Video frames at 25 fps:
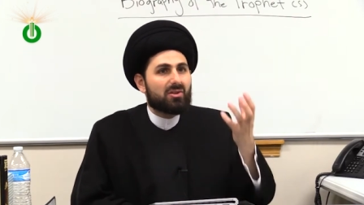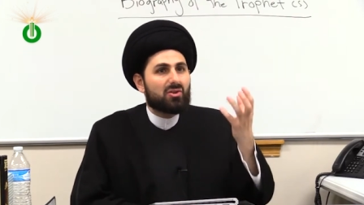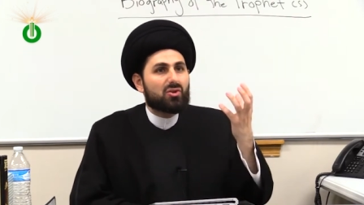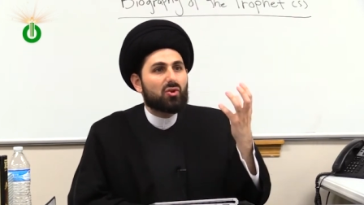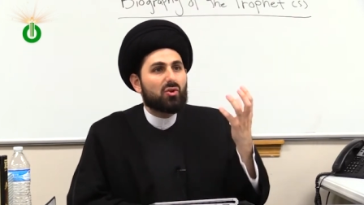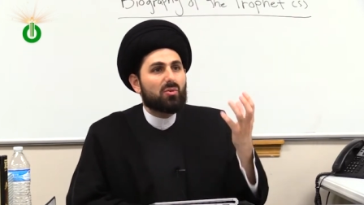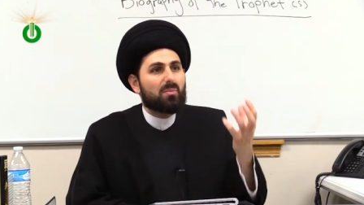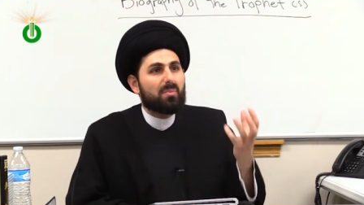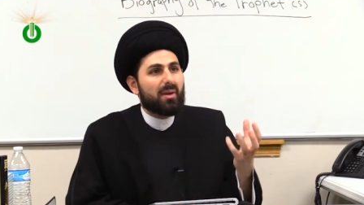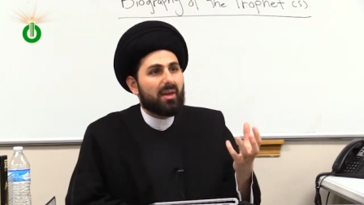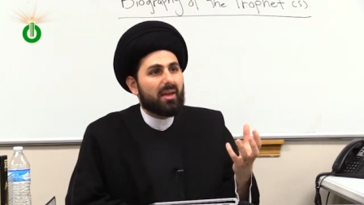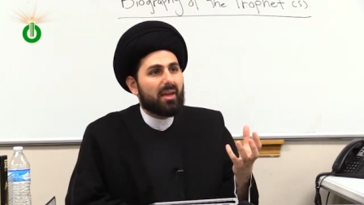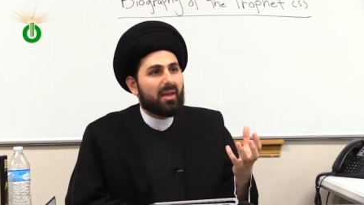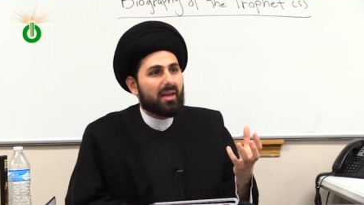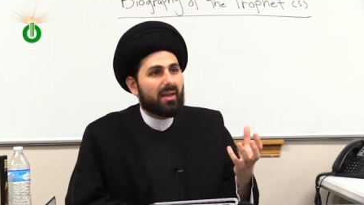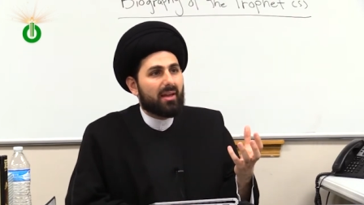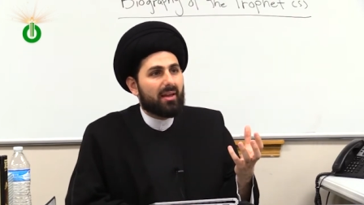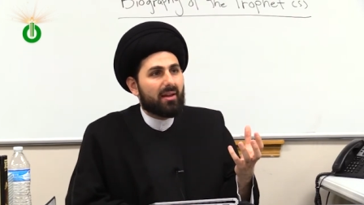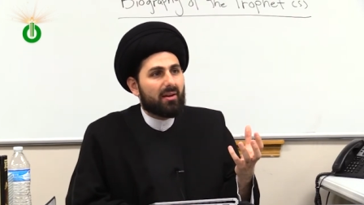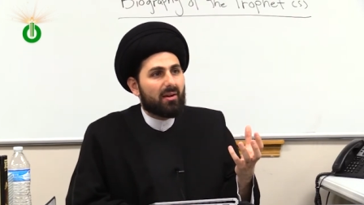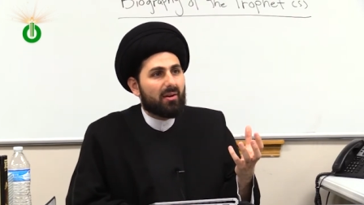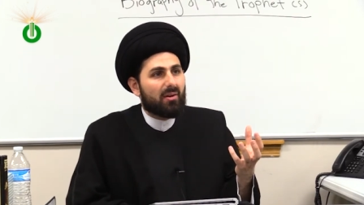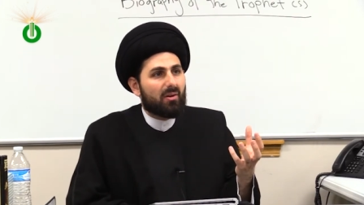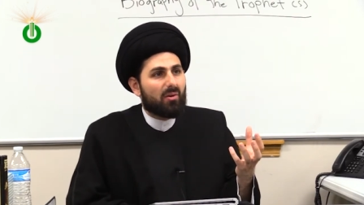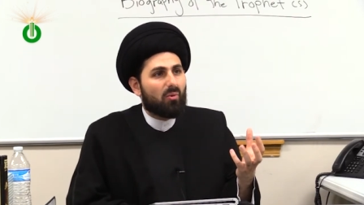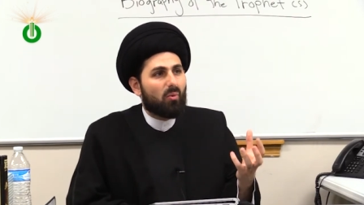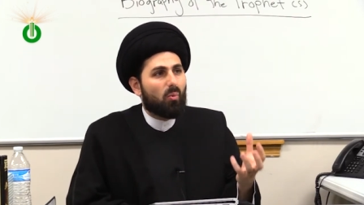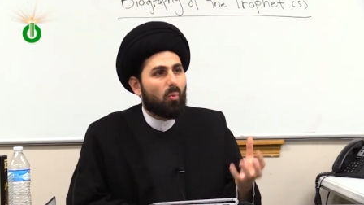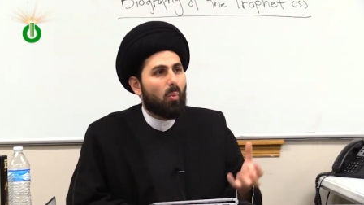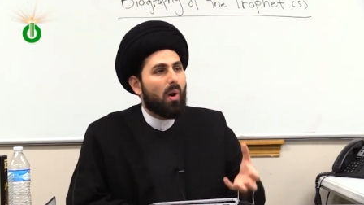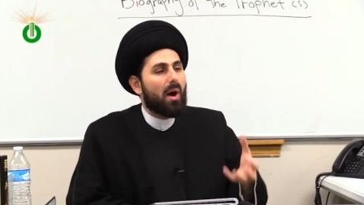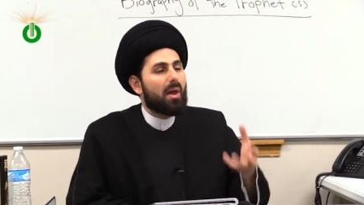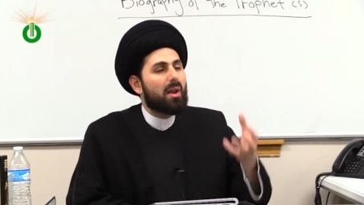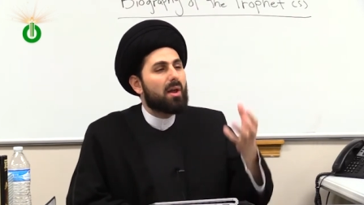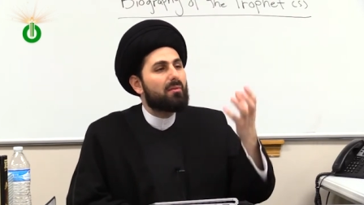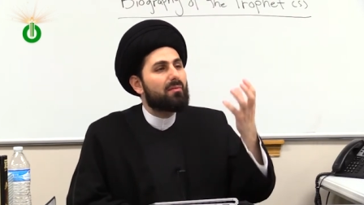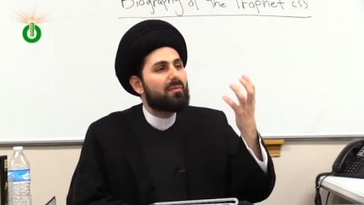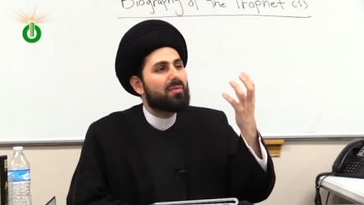to be
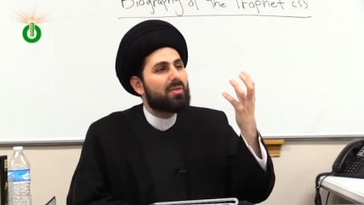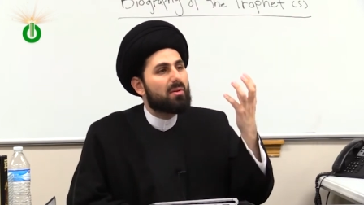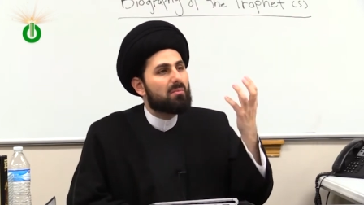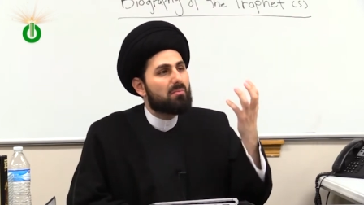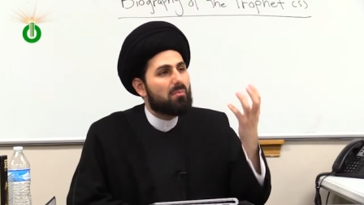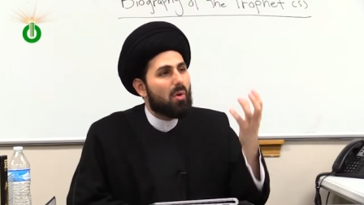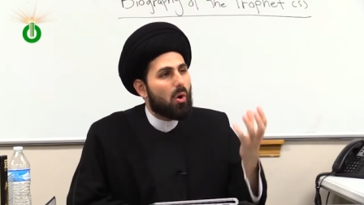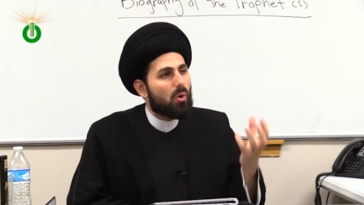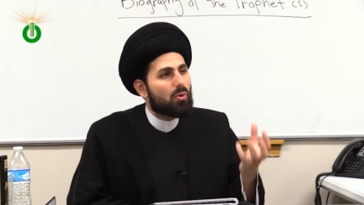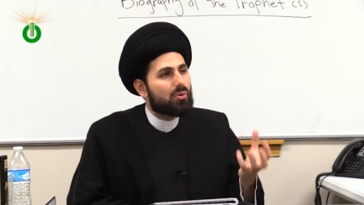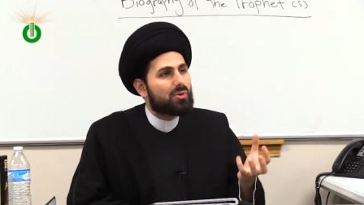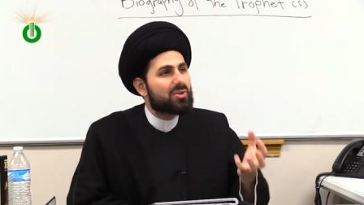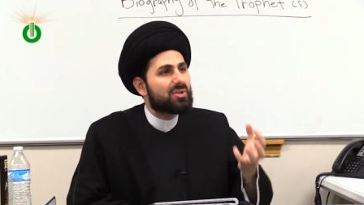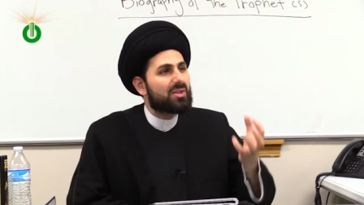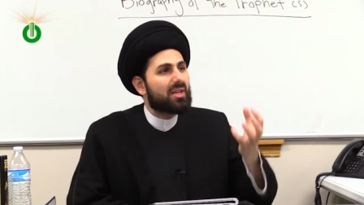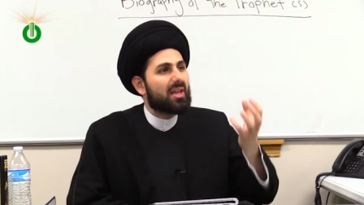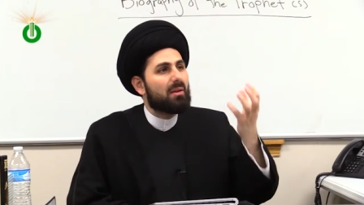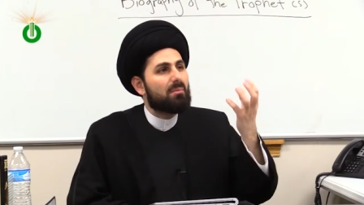one of the most